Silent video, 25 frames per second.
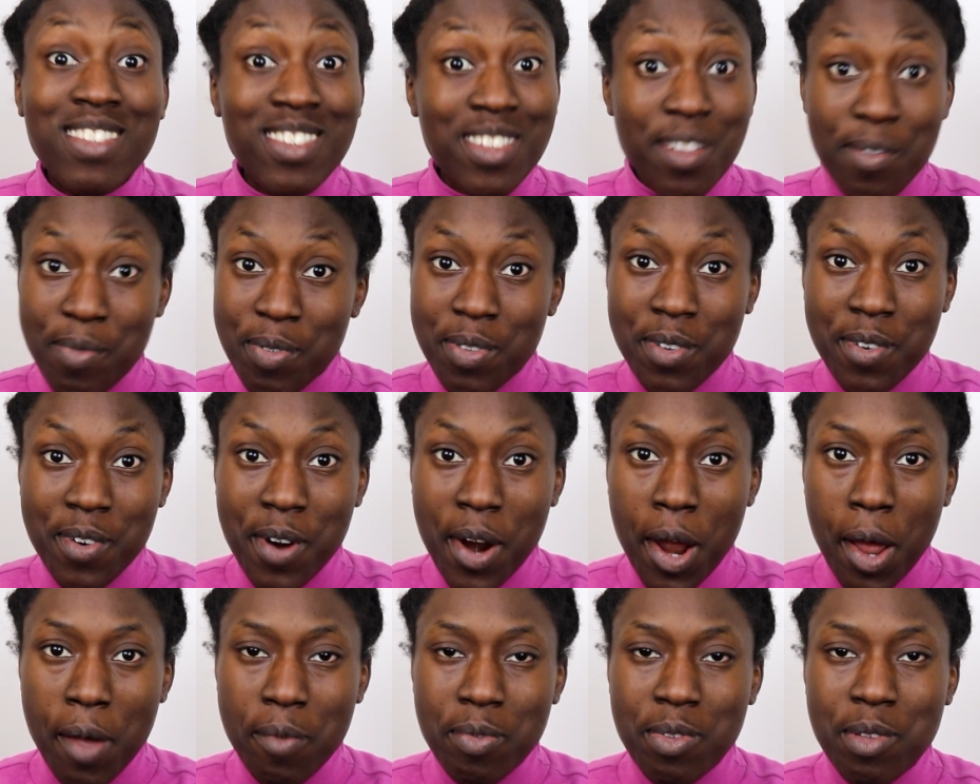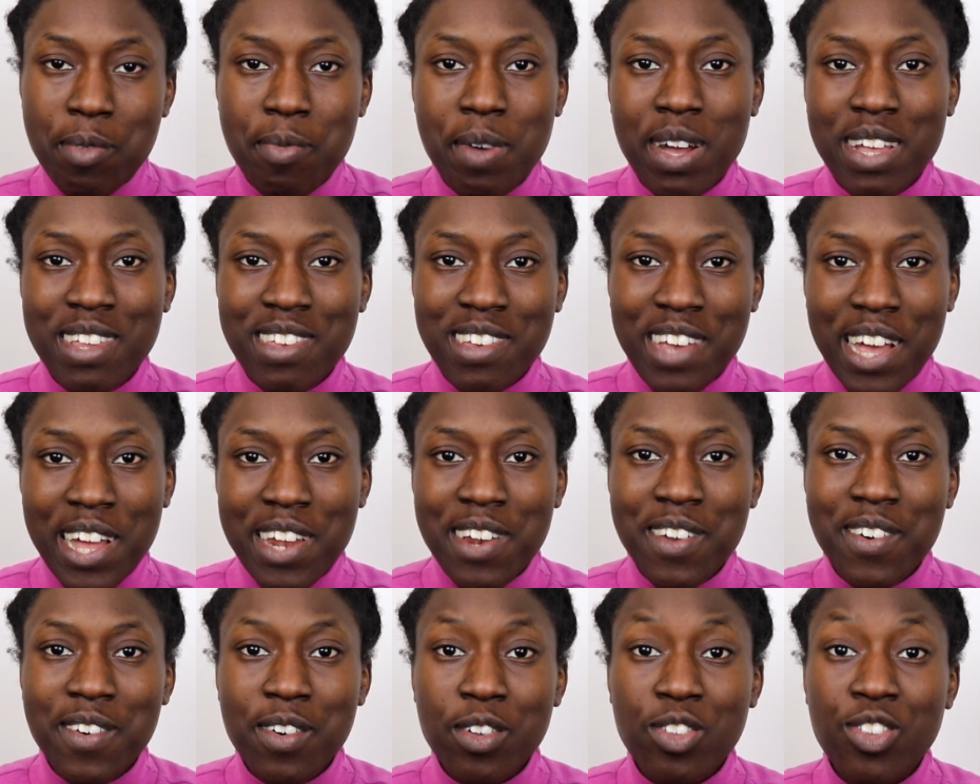subscribe to my
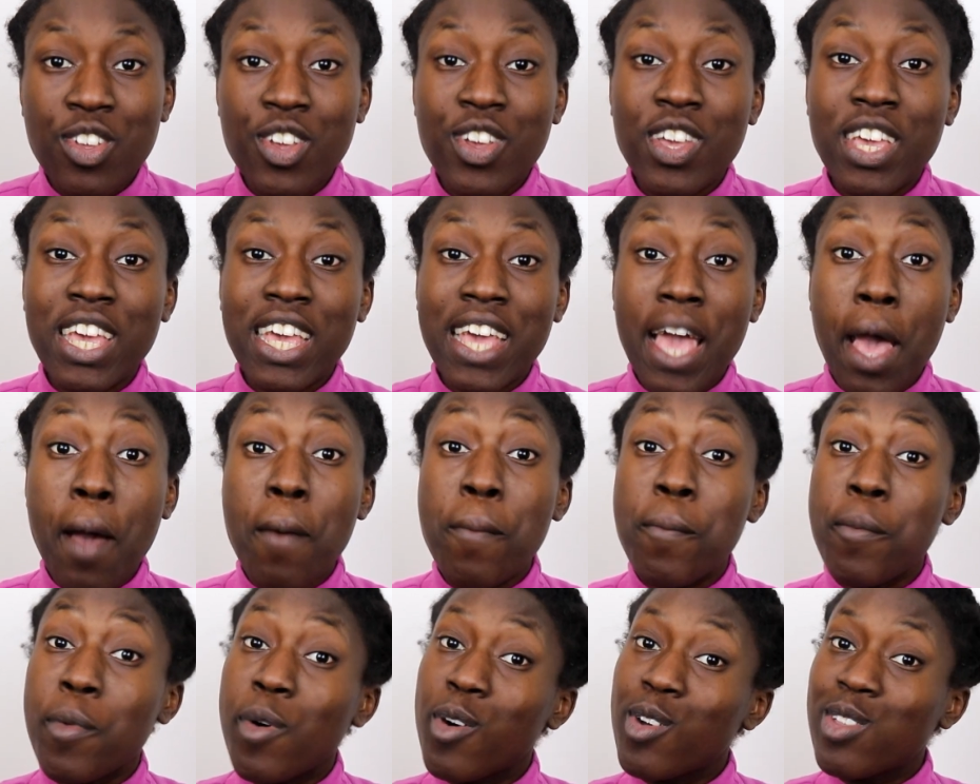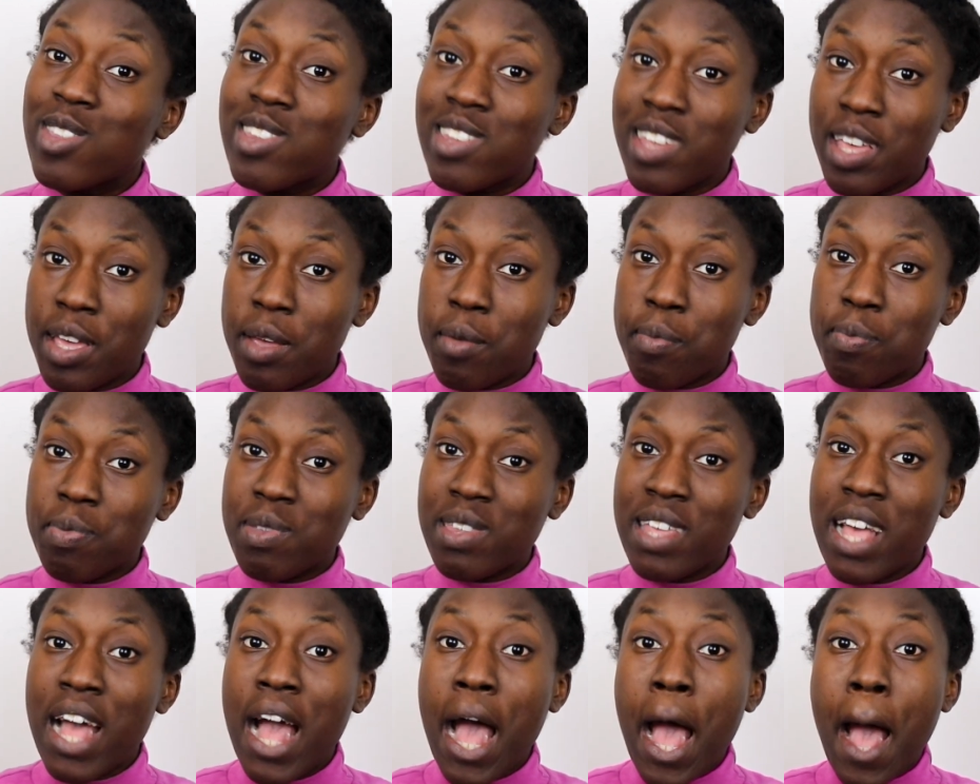channel so you can get more
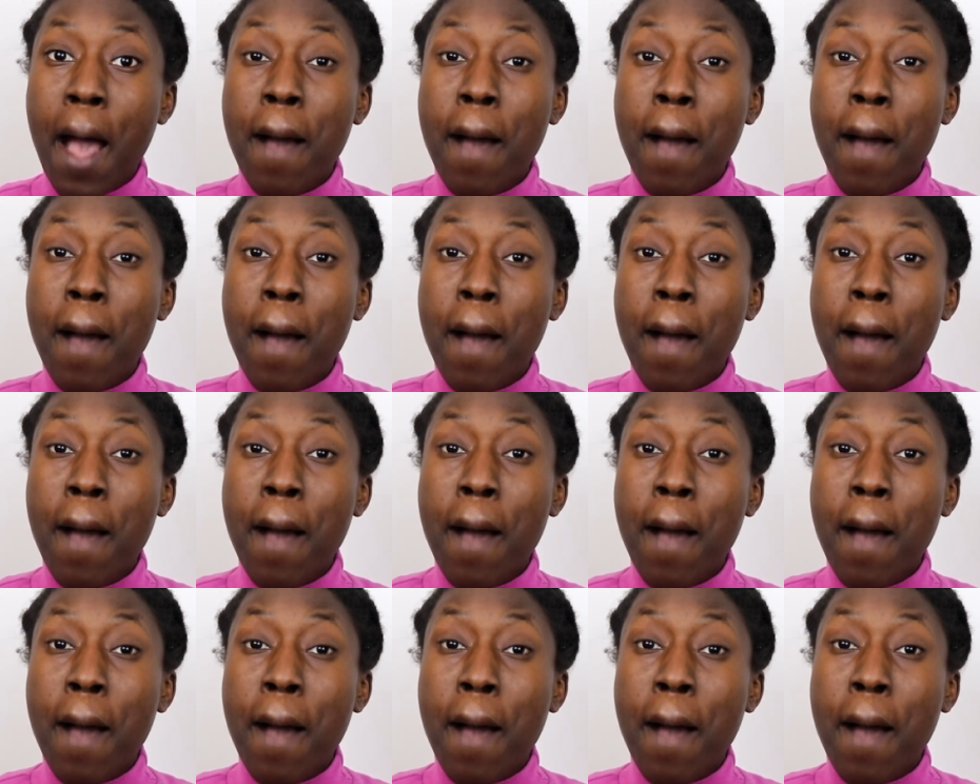tips